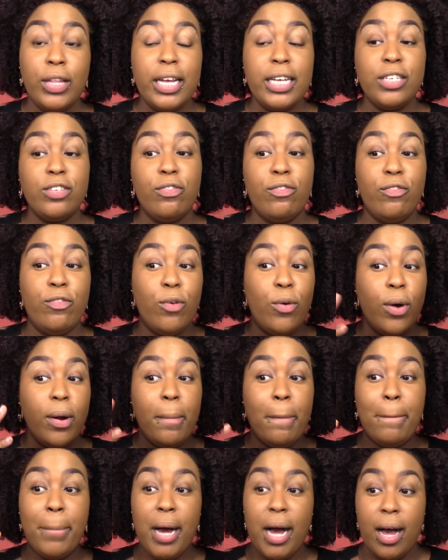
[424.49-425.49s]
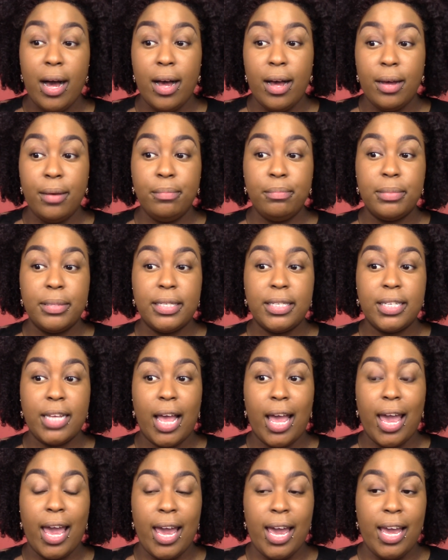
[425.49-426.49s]
that's 4 pumps,
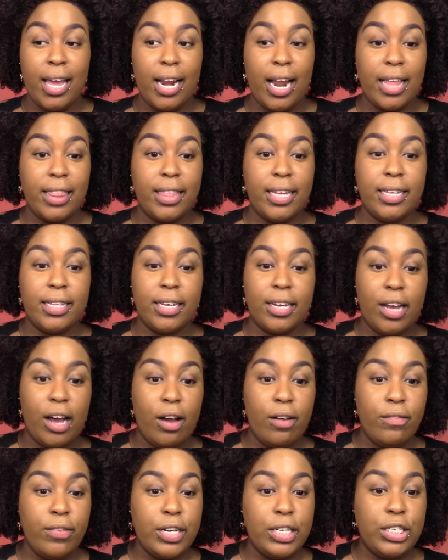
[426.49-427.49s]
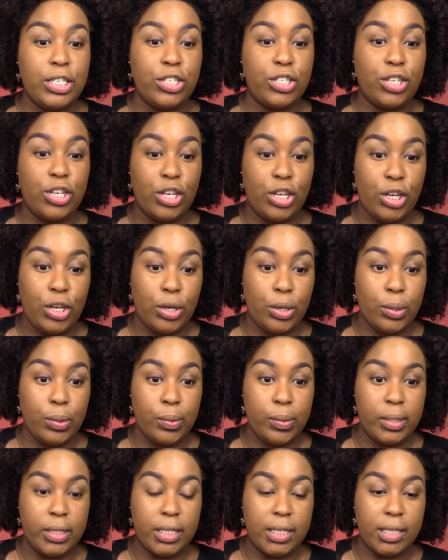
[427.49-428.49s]
and I think the coverage is
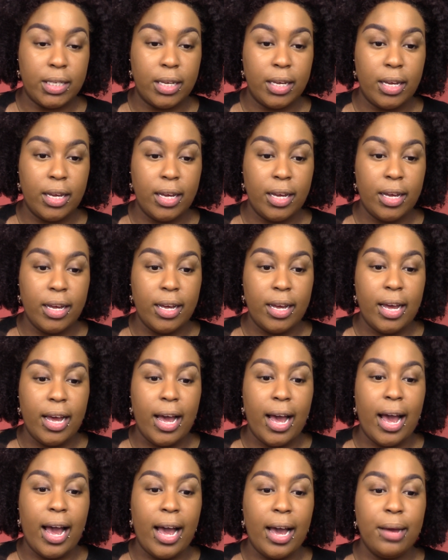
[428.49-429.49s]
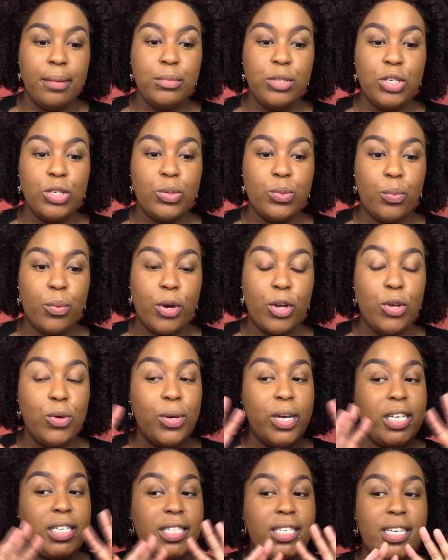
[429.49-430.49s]
cute. I'm just,
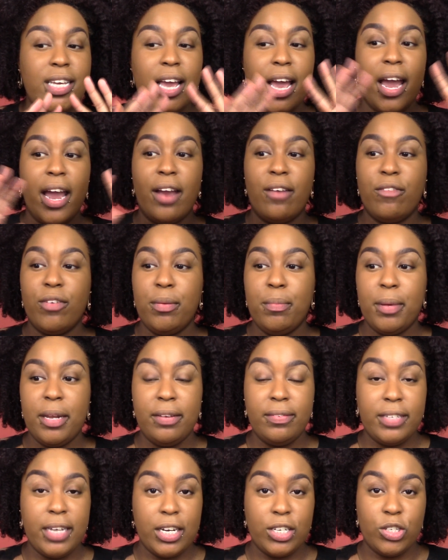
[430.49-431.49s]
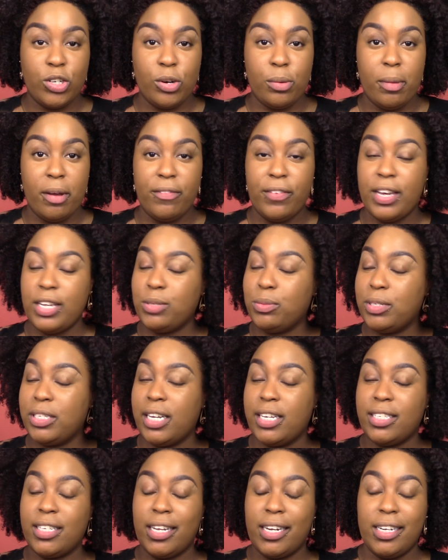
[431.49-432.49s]
you can see every bit of texture on my face, which
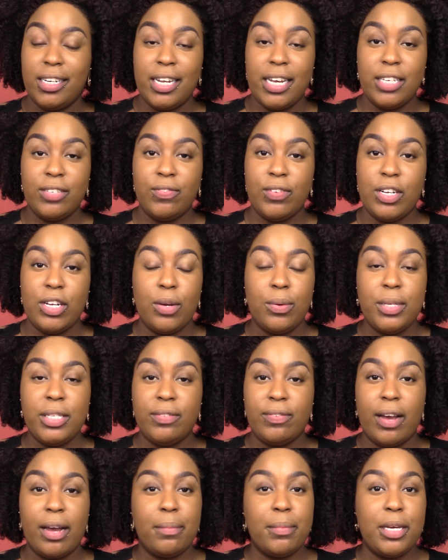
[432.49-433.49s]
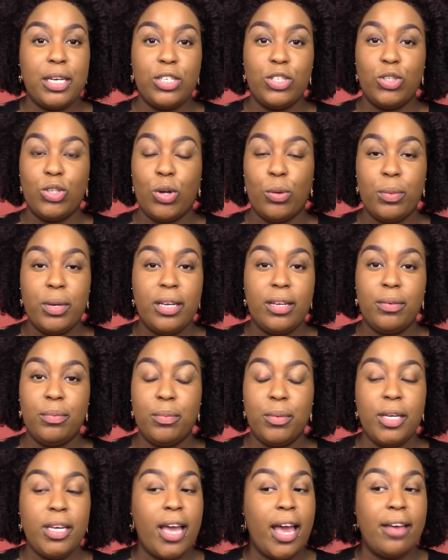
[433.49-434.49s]
I said in the last video, it's fine because, you know,
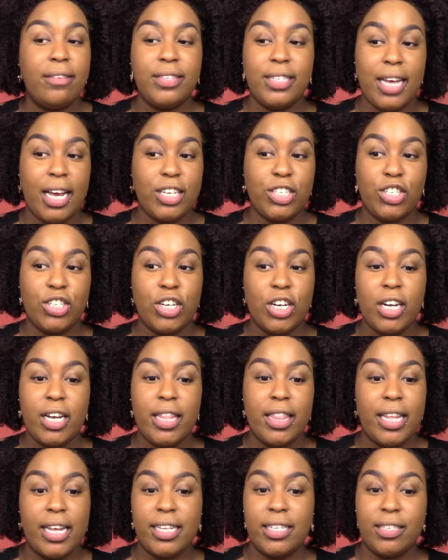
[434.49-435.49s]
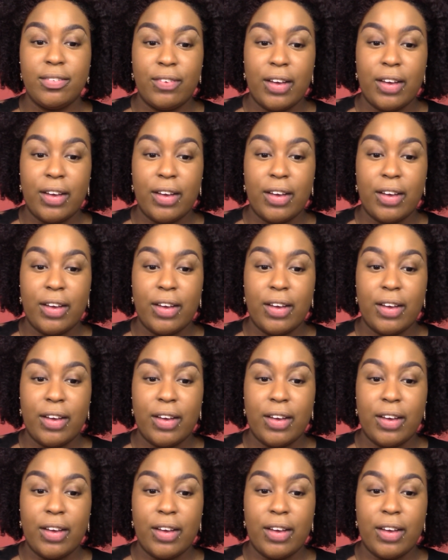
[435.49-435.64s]
we have texture and that's